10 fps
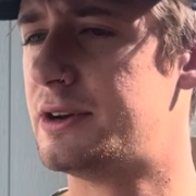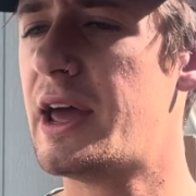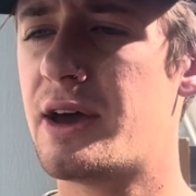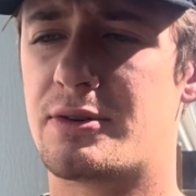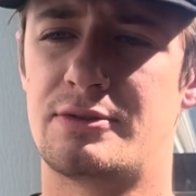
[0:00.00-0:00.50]

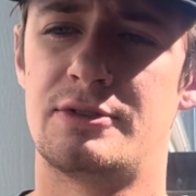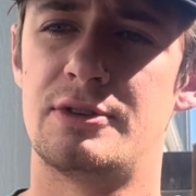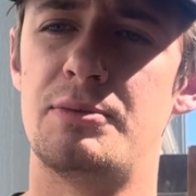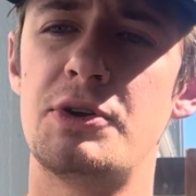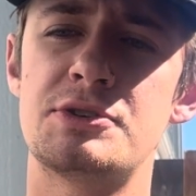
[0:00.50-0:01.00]
Now, the
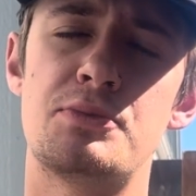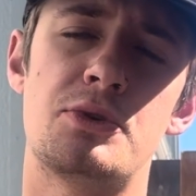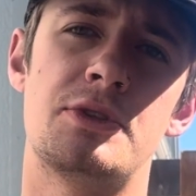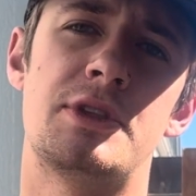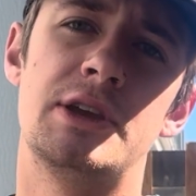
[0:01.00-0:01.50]
most
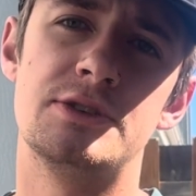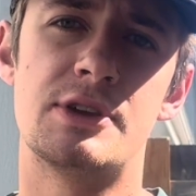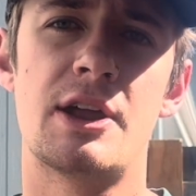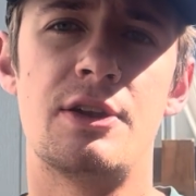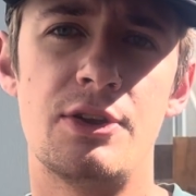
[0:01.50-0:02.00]
important thing is you
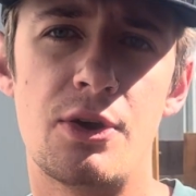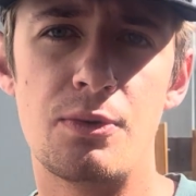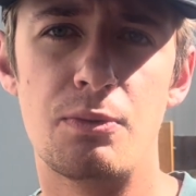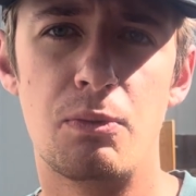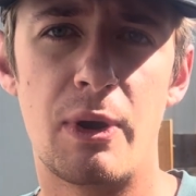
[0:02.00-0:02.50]
got to
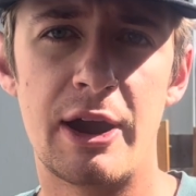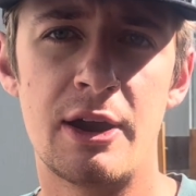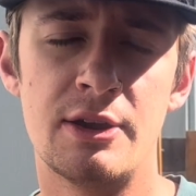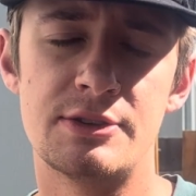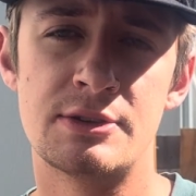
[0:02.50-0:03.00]
know
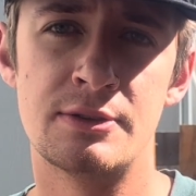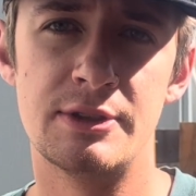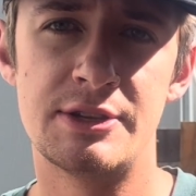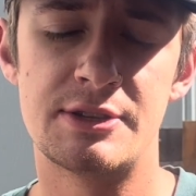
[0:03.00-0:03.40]
where to list